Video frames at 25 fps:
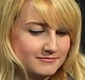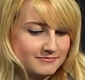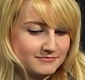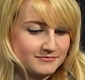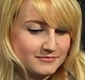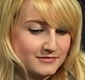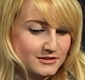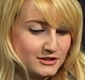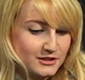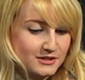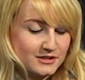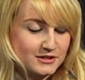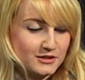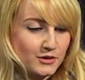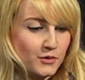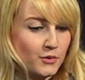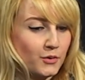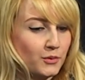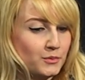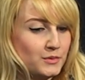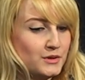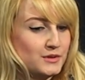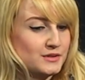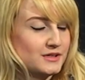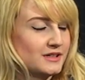just the whole
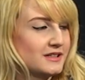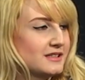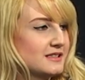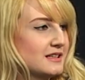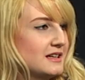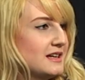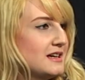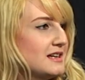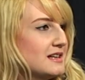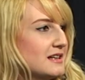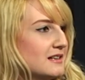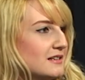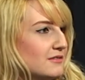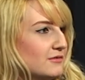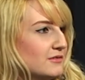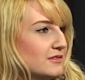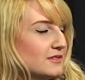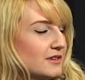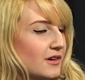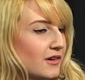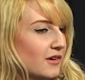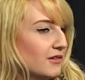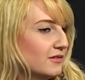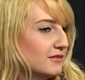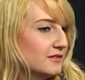music scene and
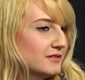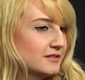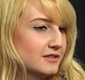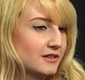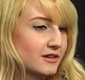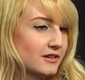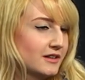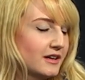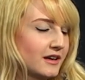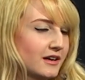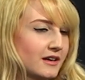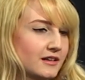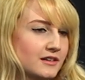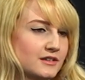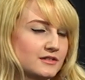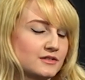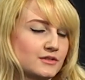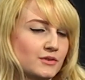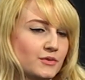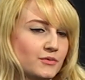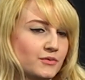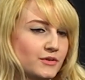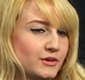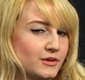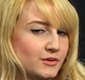songs and all that kind of
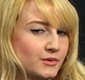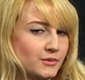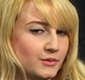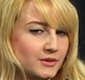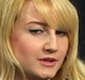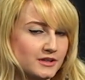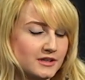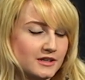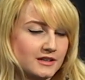stuff, you know,